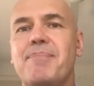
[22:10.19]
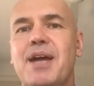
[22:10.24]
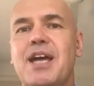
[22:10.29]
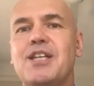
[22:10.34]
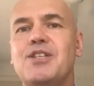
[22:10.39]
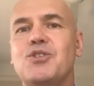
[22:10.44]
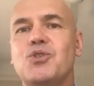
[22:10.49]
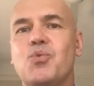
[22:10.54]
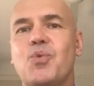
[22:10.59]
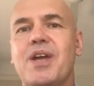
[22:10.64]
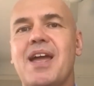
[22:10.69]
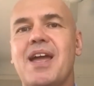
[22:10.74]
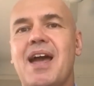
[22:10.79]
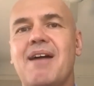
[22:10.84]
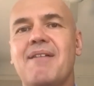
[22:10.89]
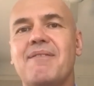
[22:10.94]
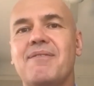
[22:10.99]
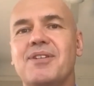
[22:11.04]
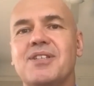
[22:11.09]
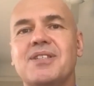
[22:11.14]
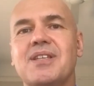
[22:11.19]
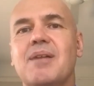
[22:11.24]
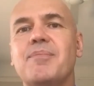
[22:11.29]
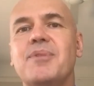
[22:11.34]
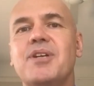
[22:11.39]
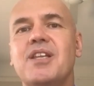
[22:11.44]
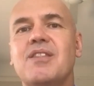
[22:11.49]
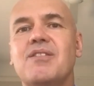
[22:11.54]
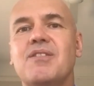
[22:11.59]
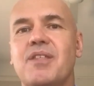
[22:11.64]
beds we have is
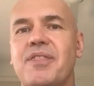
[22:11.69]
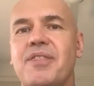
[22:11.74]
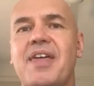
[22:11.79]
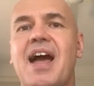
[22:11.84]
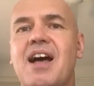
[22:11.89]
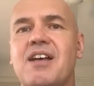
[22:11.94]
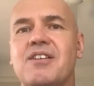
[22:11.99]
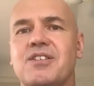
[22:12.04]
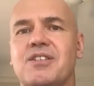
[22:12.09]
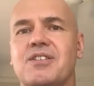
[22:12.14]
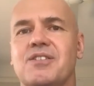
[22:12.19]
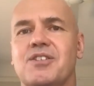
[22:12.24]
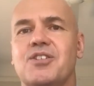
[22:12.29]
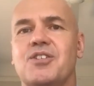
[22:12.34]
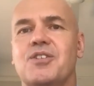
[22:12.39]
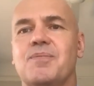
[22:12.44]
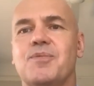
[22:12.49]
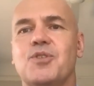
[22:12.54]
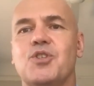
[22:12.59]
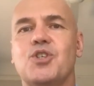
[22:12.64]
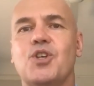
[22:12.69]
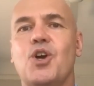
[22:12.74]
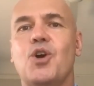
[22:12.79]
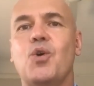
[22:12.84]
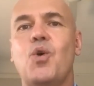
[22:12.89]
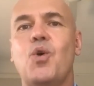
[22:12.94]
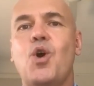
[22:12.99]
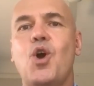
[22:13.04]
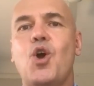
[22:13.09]
numbered in the thousands. So